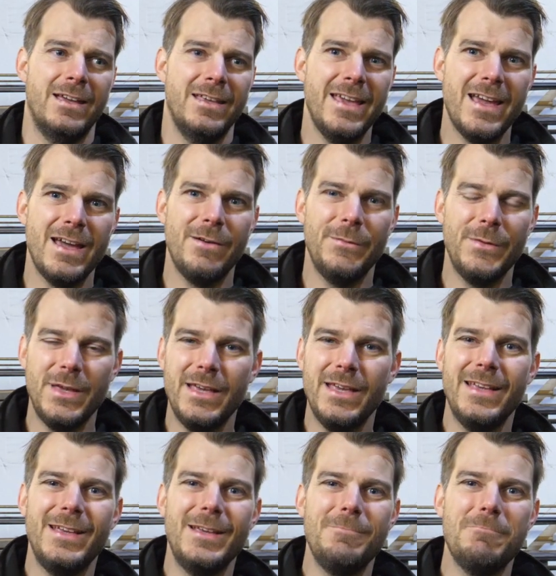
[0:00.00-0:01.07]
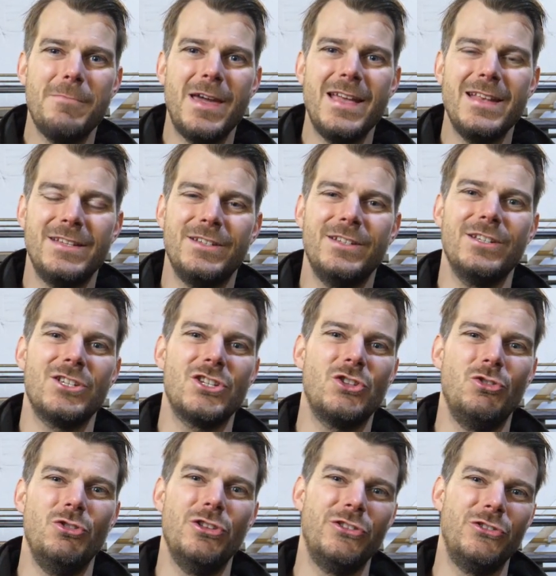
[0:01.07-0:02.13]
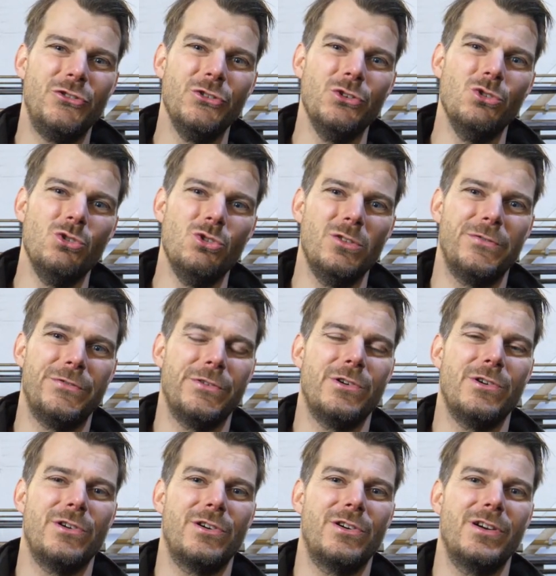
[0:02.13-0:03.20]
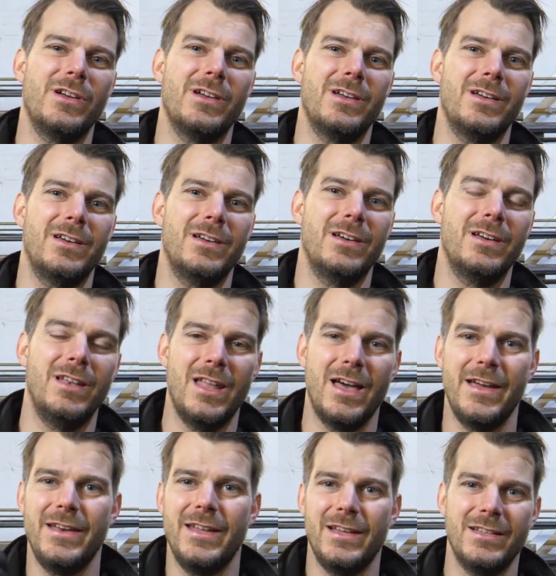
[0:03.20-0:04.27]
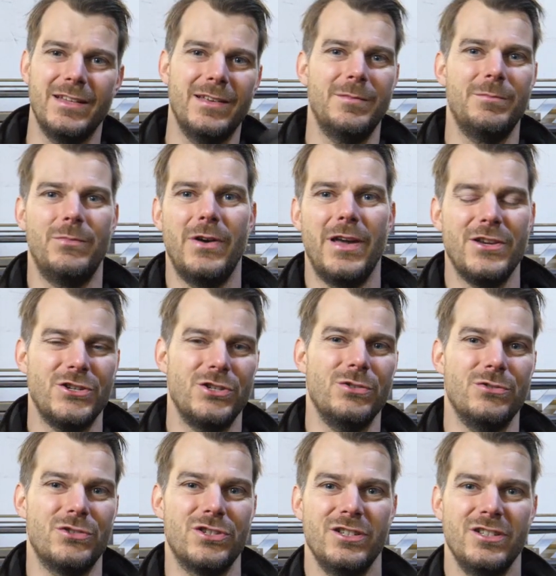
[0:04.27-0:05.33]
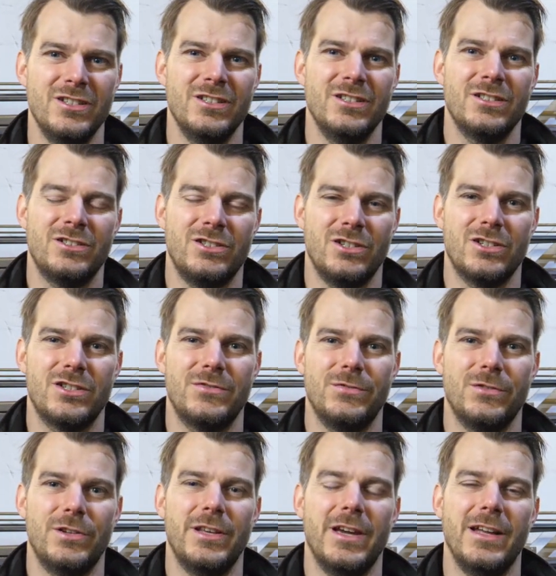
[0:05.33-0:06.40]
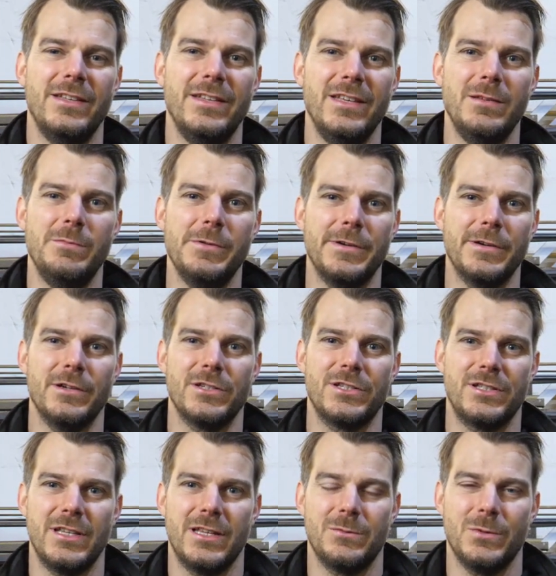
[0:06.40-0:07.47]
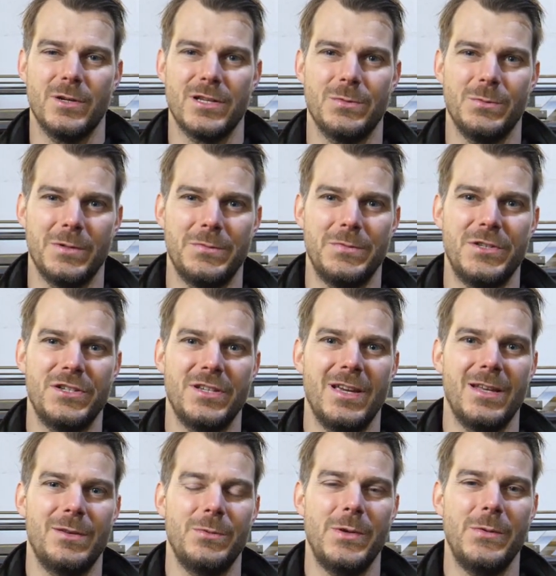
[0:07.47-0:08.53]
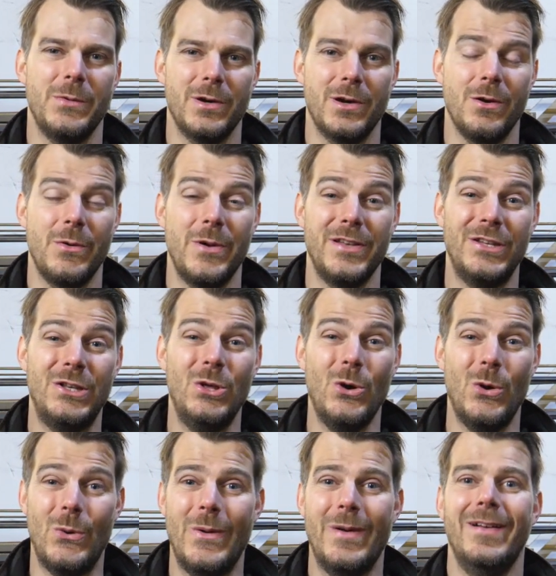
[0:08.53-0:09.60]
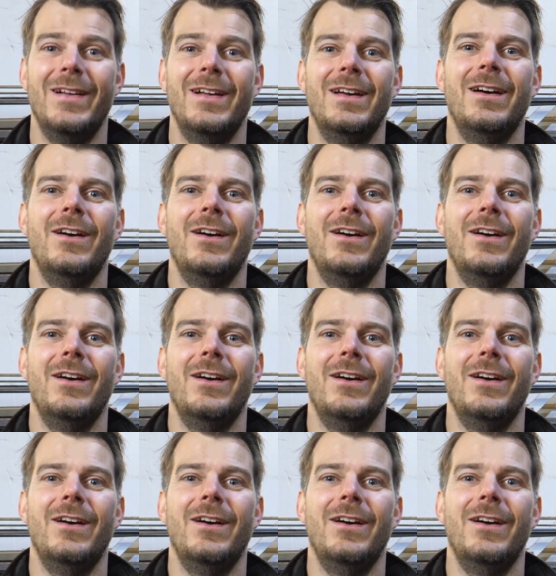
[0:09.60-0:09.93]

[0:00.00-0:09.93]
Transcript: Yeah, we made the tool for aligning the brake shoes, just for the ID, because that was what we said we were going to do.